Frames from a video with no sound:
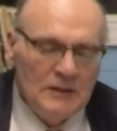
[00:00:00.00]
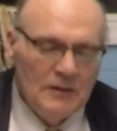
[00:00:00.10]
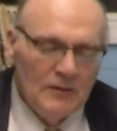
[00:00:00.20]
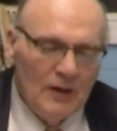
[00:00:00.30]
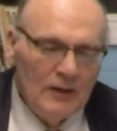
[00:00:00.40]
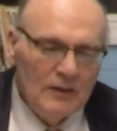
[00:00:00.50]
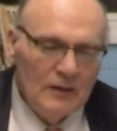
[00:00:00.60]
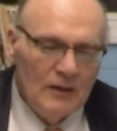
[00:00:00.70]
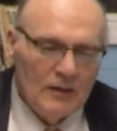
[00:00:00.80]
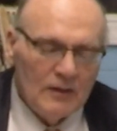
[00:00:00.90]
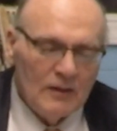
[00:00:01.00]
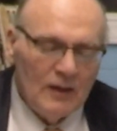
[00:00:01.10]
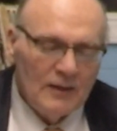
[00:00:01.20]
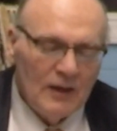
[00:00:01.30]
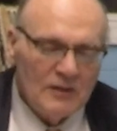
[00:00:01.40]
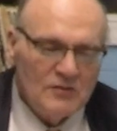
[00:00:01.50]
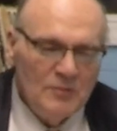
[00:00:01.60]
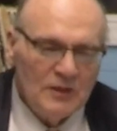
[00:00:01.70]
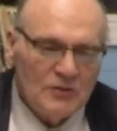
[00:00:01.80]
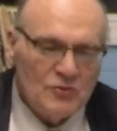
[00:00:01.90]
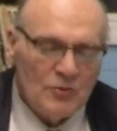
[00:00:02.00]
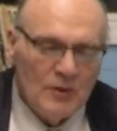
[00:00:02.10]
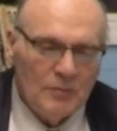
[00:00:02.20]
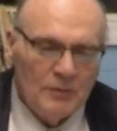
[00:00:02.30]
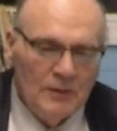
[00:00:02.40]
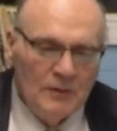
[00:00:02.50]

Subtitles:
I got to make a trip,